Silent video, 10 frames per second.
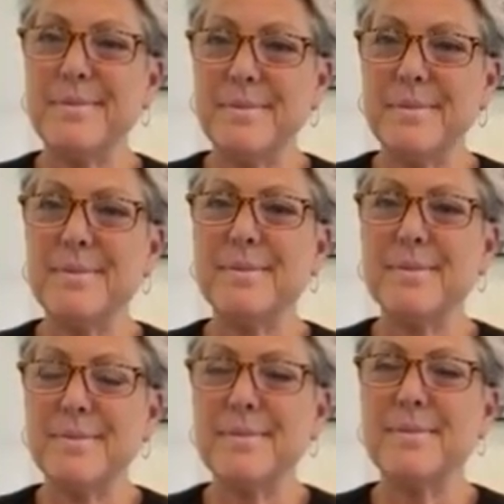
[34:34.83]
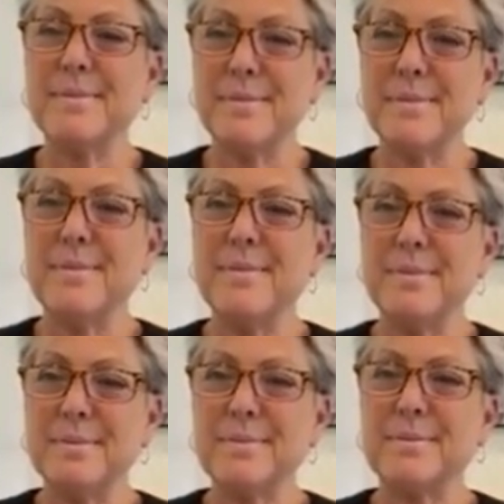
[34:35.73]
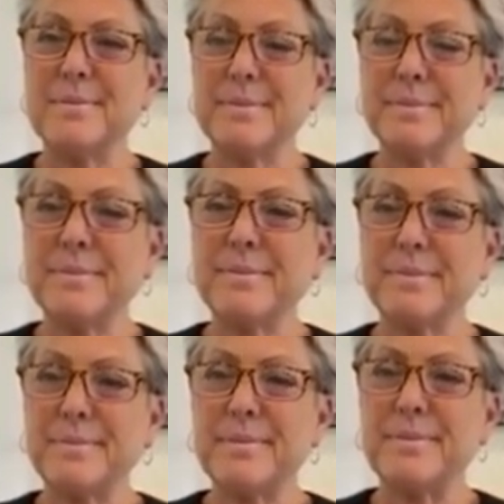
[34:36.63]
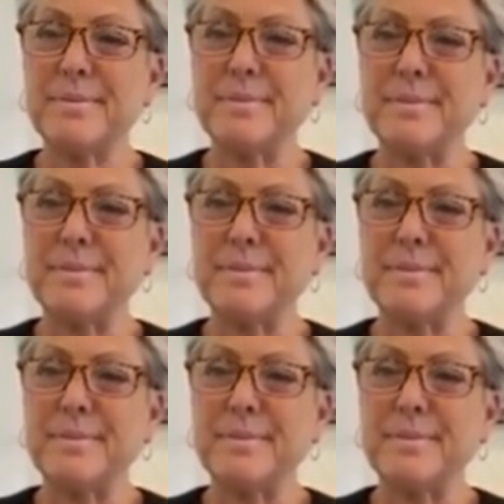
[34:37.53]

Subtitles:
(silent)